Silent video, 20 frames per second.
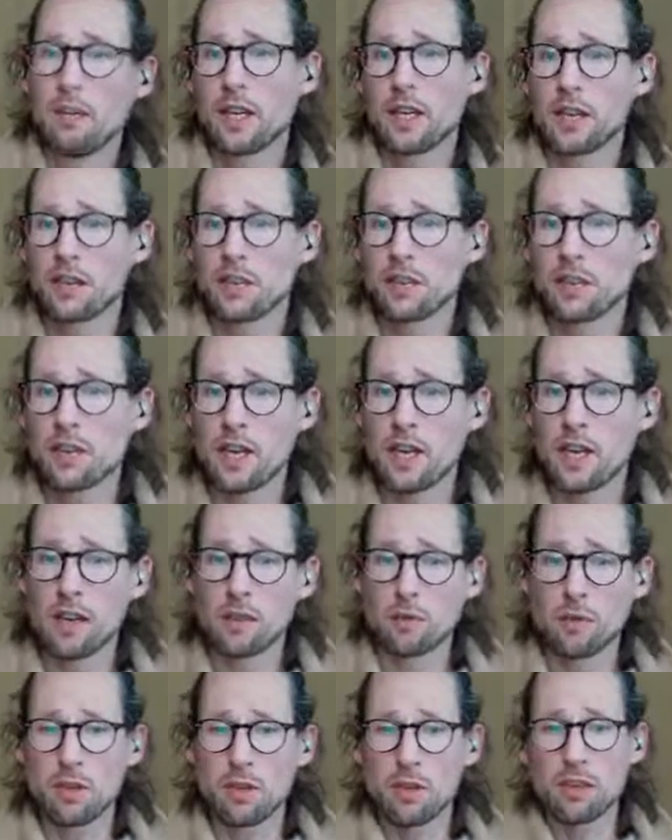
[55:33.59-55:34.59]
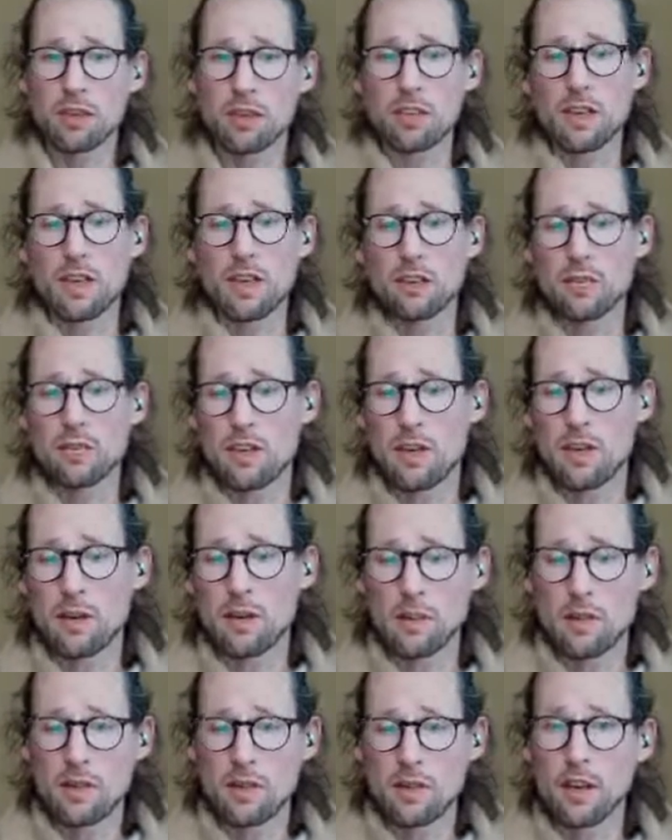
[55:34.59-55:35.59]
How am I going to do that? I'm going to
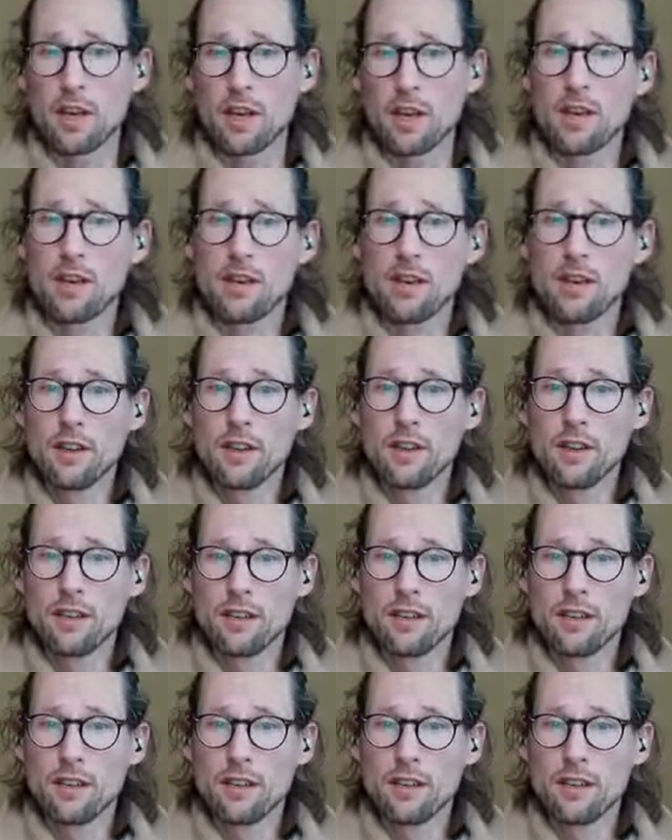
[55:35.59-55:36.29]
design for empathy,